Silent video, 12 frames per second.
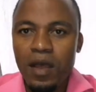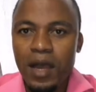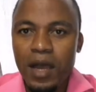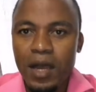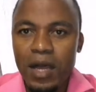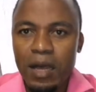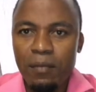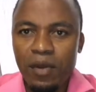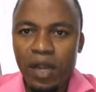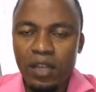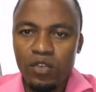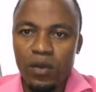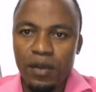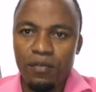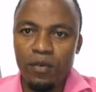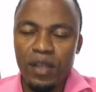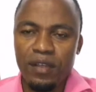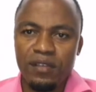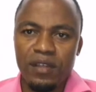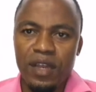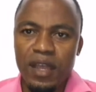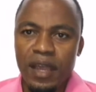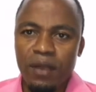I'm really sorry for yesterday.